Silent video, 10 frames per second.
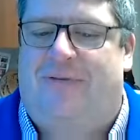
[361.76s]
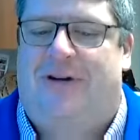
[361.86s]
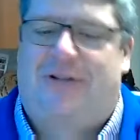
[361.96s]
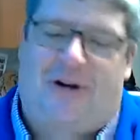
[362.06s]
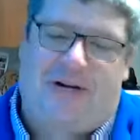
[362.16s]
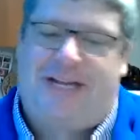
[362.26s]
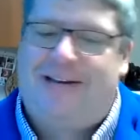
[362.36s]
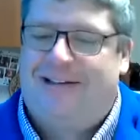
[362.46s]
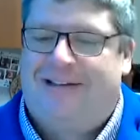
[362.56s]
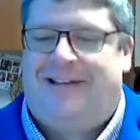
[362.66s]
of our
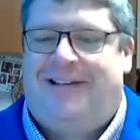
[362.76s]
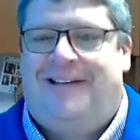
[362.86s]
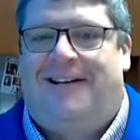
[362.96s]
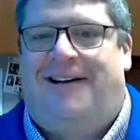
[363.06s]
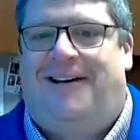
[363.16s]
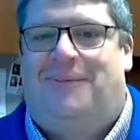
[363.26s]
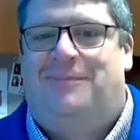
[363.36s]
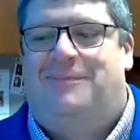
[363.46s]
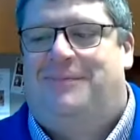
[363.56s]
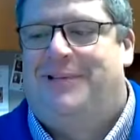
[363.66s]
target.
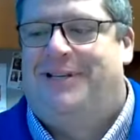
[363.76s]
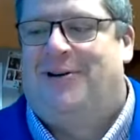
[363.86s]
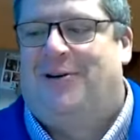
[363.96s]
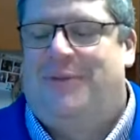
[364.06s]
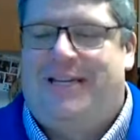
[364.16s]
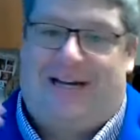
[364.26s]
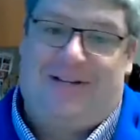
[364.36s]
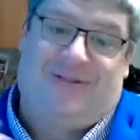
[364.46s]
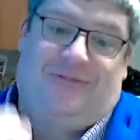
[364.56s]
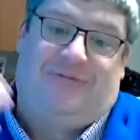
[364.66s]

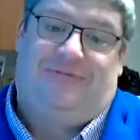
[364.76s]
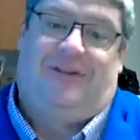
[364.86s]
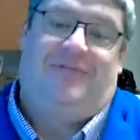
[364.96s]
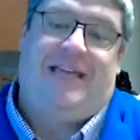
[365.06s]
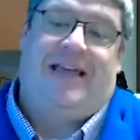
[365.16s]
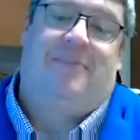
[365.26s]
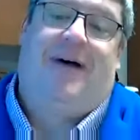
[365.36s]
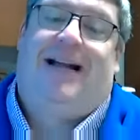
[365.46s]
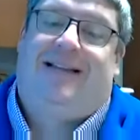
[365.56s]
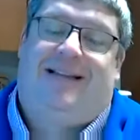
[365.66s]
Because of the
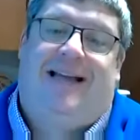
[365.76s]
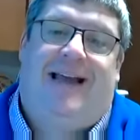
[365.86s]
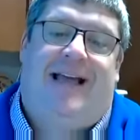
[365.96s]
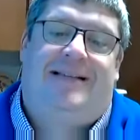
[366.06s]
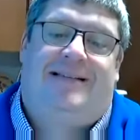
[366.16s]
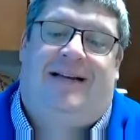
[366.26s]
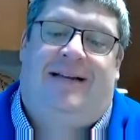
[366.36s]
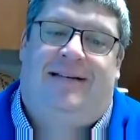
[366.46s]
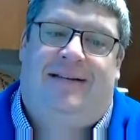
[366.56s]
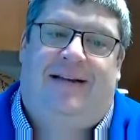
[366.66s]
impact that has
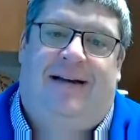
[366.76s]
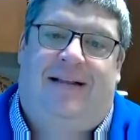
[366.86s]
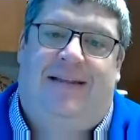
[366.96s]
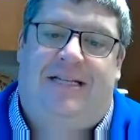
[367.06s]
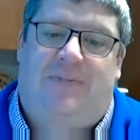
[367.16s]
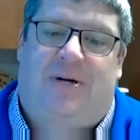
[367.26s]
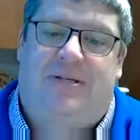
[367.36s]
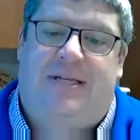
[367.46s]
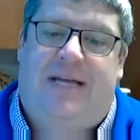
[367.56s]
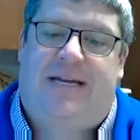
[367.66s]
on that
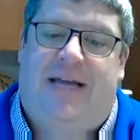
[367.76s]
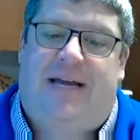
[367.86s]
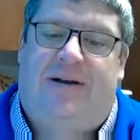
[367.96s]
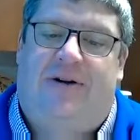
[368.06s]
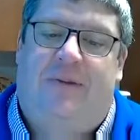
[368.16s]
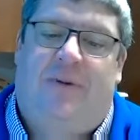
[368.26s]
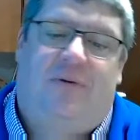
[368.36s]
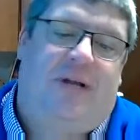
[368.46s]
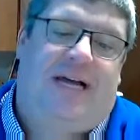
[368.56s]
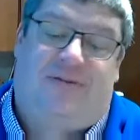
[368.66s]
sparsity category, but
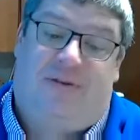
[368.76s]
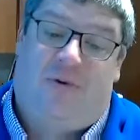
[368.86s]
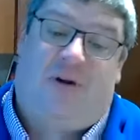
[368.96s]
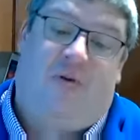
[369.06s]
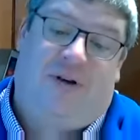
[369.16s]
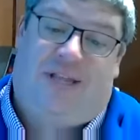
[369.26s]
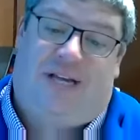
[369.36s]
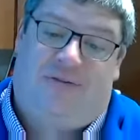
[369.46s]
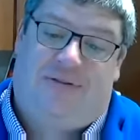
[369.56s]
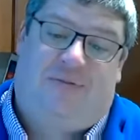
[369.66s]
we actually went over
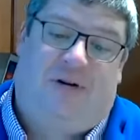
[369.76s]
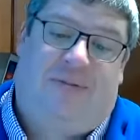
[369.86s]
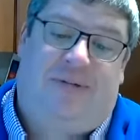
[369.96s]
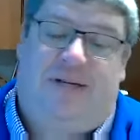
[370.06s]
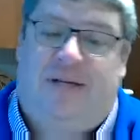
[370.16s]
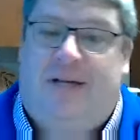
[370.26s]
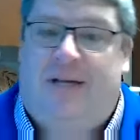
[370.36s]
1,000. We're up to,